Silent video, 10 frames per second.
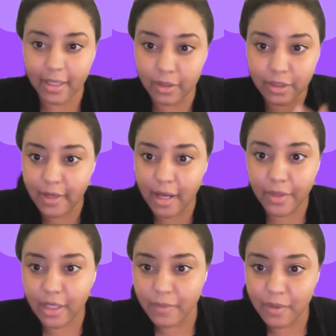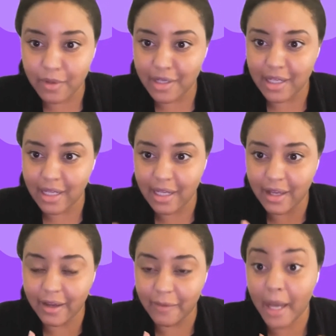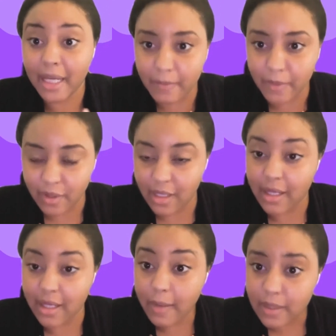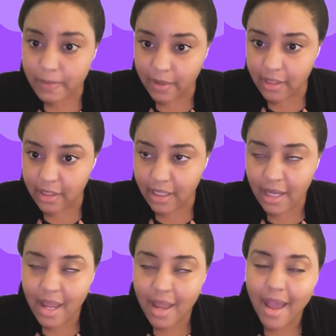I looked around the community, my community that I was building,